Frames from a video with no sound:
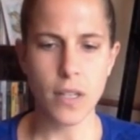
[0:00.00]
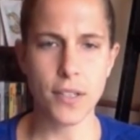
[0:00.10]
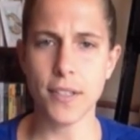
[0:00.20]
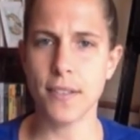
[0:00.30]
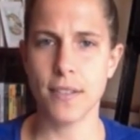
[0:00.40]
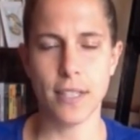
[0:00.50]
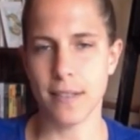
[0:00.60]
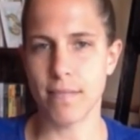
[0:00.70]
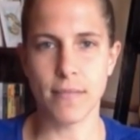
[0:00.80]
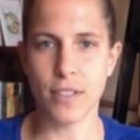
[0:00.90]
to
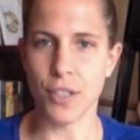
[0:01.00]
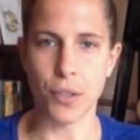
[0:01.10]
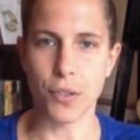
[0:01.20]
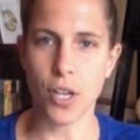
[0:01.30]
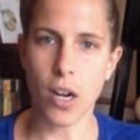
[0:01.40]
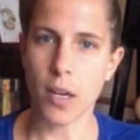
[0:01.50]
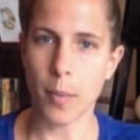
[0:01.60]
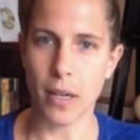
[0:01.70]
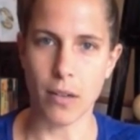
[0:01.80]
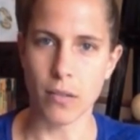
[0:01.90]
talk
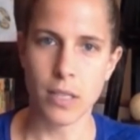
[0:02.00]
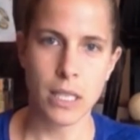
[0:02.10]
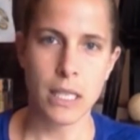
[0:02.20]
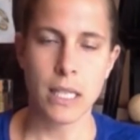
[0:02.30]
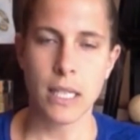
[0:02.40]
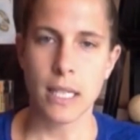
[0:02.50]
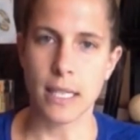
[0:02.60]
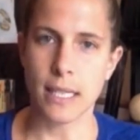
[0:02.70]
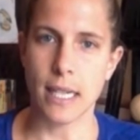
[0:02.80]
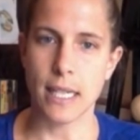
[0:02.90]
about
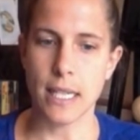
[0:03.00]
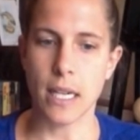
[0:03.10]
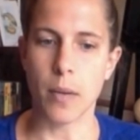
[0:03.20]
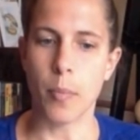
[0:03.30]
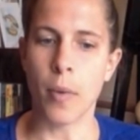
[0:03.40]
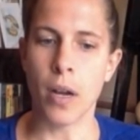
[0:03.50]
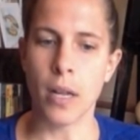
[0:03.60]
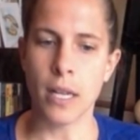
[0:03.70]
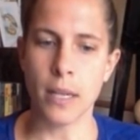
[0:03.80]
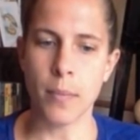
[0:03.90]
this idea.
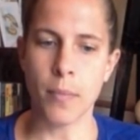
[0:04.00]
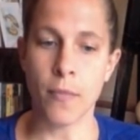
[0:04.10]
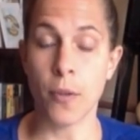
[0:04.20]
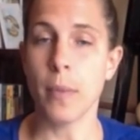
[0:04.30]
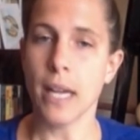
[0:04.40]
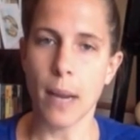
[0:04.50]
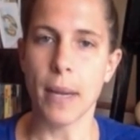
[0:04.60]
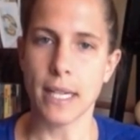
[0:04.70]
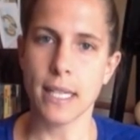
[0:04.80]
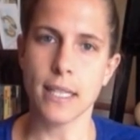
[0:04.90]
For me, I
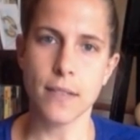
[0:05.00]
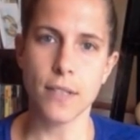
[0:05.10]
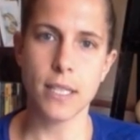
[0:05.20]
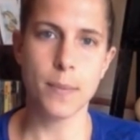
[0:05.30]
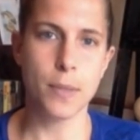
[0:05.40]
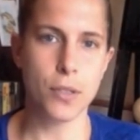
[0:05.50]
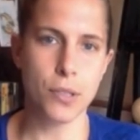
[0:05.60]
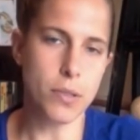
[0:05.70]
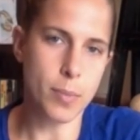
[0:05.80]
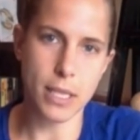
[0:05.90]
make sense of it as
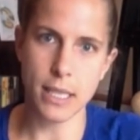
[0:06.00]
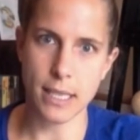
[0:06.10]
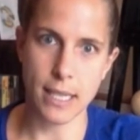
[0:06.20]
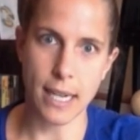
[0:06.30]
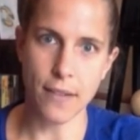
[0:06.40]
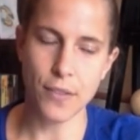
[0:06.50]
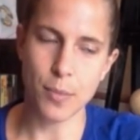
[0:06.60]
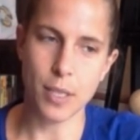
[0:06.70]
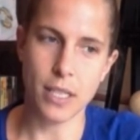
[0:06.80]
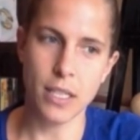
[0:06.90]
spiritual, but it doesn't have to
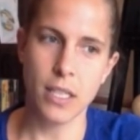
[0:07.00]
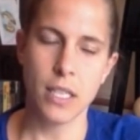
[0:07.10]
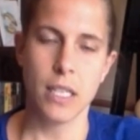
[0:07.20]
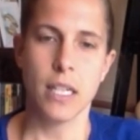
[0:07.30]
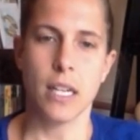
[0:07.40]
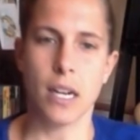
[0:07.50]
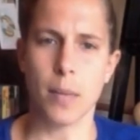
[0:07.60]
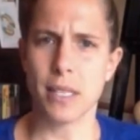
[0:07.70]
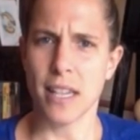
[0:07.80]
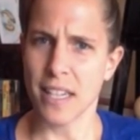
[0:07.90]
be,
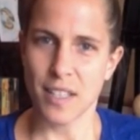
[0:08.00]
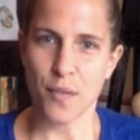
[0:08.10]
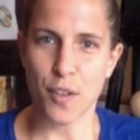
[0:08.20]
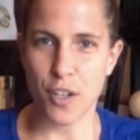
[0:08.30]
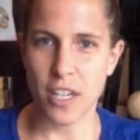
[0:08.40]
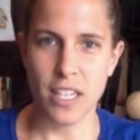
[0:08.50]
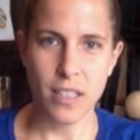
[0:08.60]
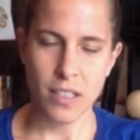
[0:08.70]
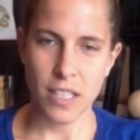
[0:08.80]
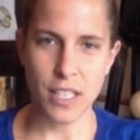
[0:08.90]
because I think it's
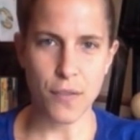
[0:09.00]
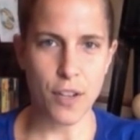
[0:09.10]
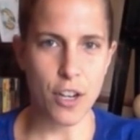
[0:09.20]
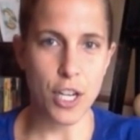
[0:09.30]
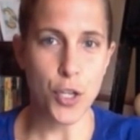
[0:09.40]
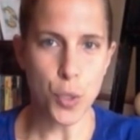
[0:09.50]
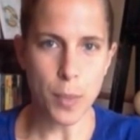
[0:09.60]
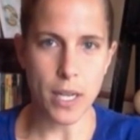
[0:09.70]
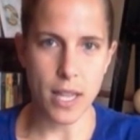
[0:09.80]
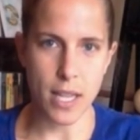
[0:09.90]
a very
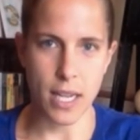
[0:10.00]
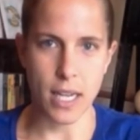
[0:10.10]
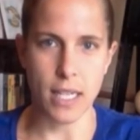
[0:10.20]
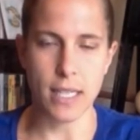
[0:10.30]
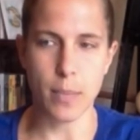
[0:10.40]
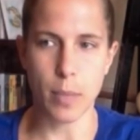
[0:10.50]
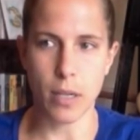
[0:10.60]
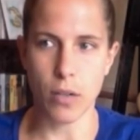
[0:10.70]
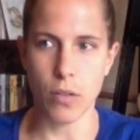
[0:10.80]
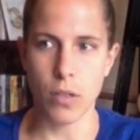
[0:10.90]
human thing. It's
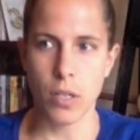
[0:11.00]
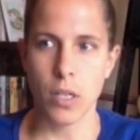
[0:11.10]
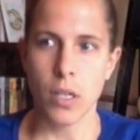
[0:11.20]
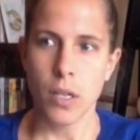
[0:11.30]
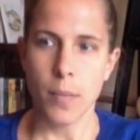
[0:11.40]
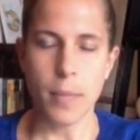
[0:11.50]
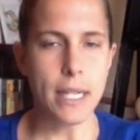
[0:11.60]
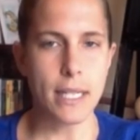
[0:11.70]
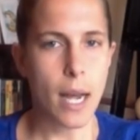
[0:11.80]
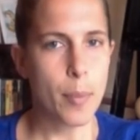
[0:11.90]
about
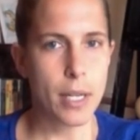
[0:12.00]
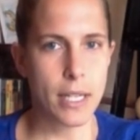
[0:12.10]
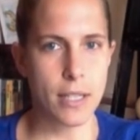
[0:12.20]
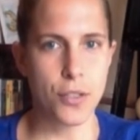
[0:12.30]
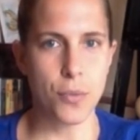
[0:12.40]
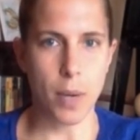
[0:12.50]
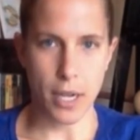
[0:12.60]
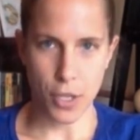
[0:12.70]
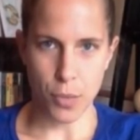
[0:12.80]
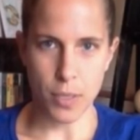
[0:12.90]
me tapping into
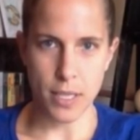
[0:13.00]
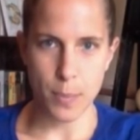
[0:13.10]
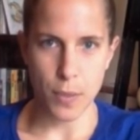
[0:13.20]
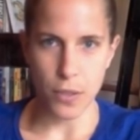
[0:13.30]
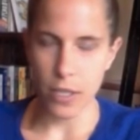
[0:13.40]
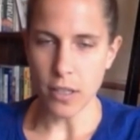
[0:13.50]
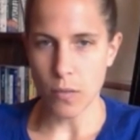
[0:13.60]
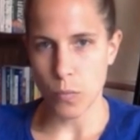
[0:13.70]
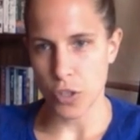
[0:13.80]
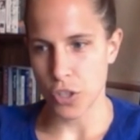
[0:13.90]
my human spirit,
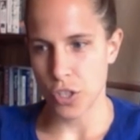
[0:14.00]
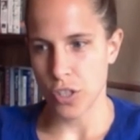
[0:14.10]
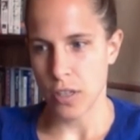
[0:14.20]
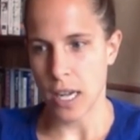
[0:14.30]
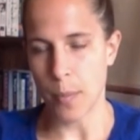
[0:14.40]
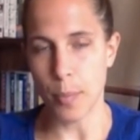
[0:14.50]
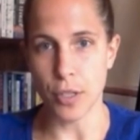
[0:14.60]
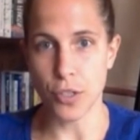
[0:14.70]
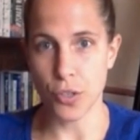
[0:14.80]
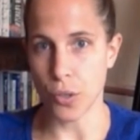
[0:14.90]
which had been
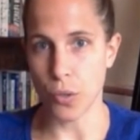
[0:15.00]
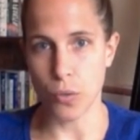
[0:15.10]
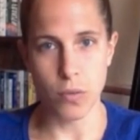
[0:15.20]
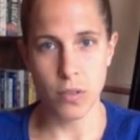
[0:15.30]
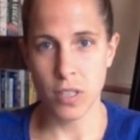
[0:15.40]
so